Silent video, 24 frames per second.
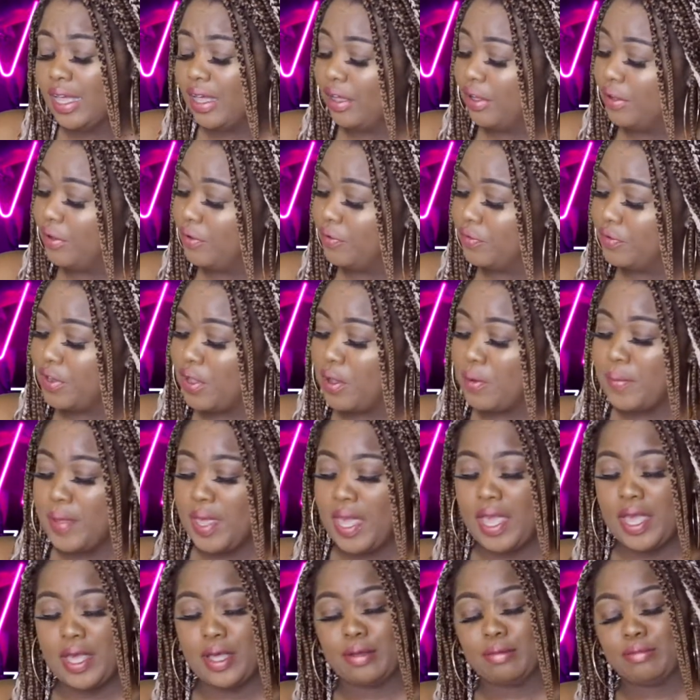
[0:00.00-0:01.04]
Oh, no
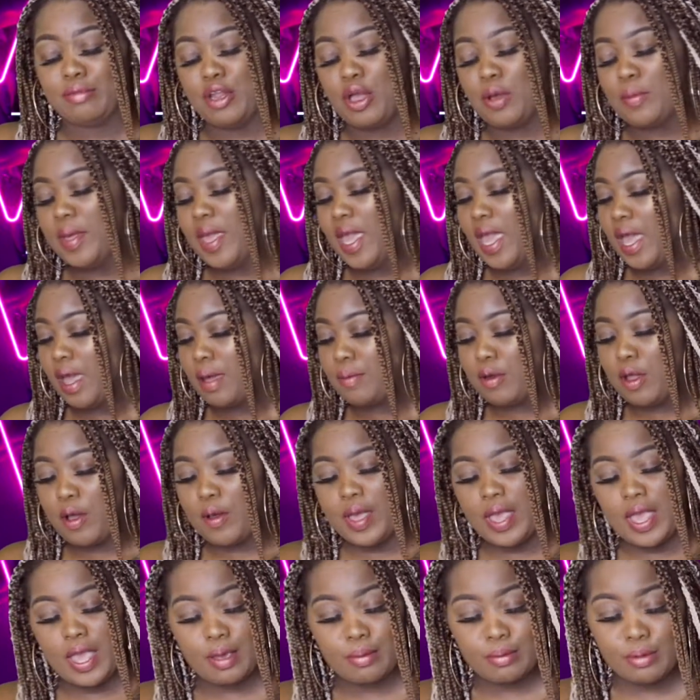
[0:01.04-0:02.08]
ma'am, no ma'am, no
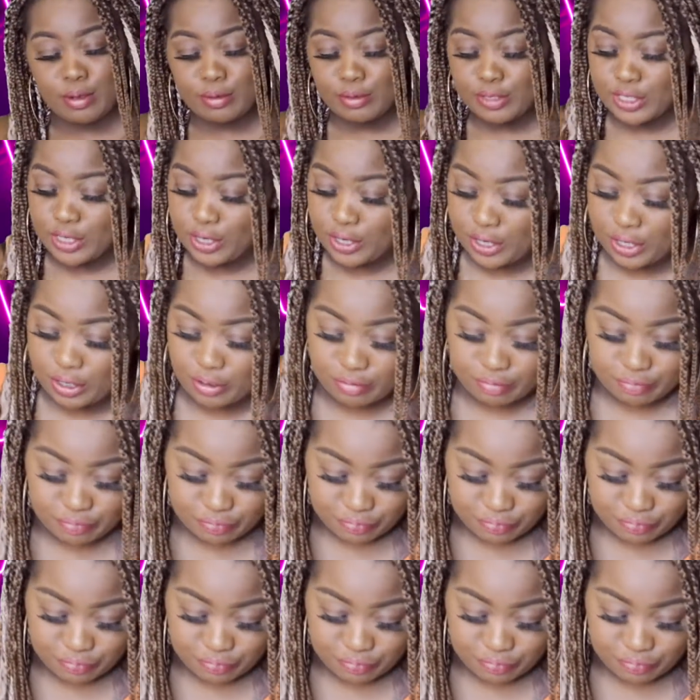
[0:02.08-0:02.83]
ham, no turkey.